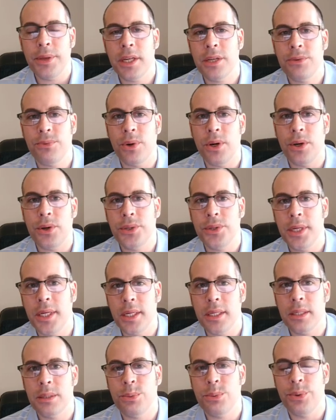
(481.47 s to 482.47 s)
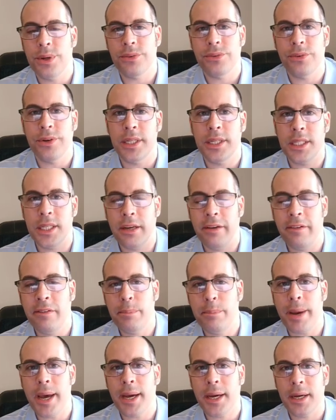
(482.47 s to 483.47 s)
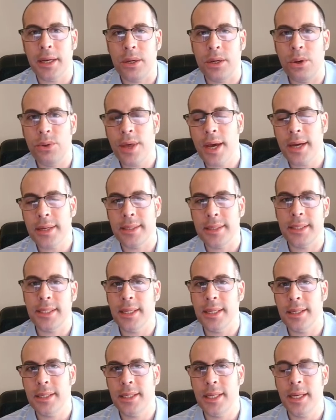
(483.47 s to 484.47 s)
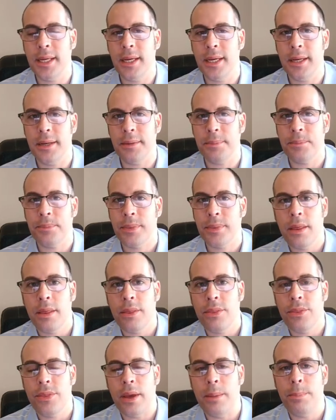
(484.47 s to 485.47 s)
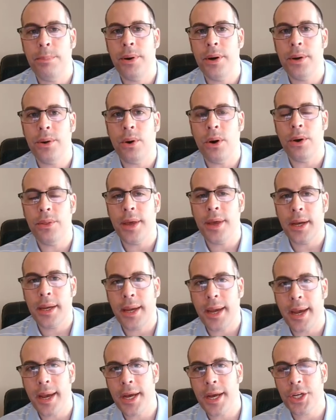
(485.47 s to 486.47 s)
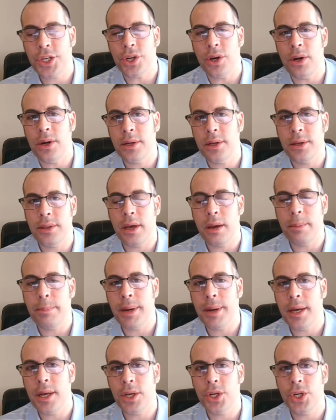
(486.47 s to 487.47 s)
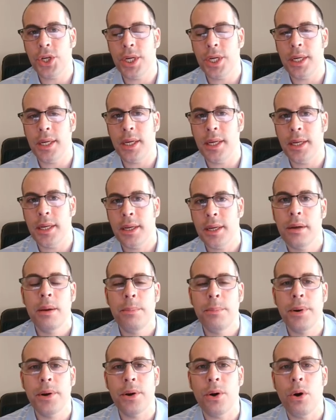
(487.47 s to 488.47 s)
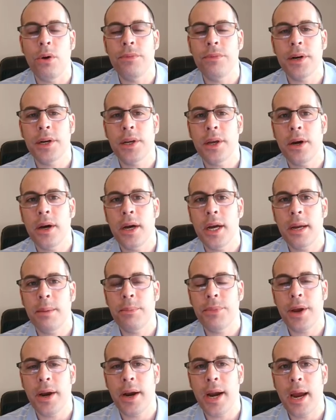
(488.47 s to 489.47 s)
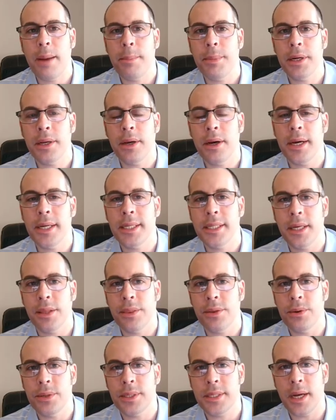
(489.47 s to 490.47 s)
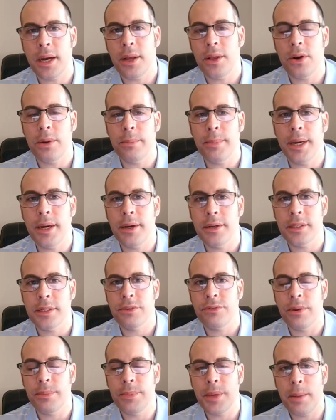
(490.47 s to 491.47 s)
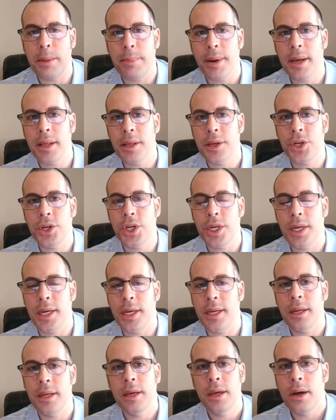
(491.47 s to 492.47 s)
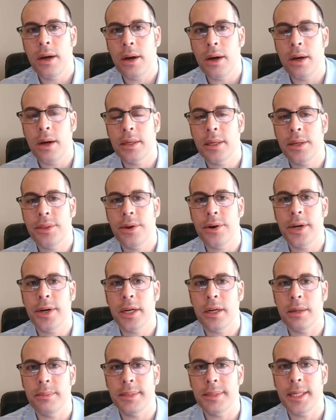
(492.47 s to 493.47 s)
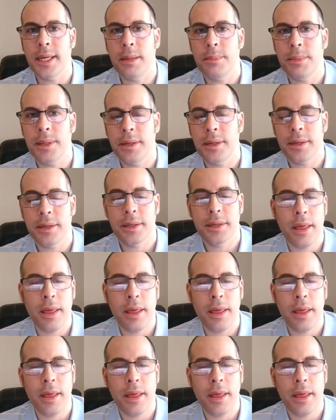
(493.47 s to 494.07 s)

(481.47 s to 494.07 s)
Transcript: these royalties was received back in 2016. They put all that cash onto their balance sheet, but over time they're amortizing those dollar amounts from their balance sheet onto their income statement.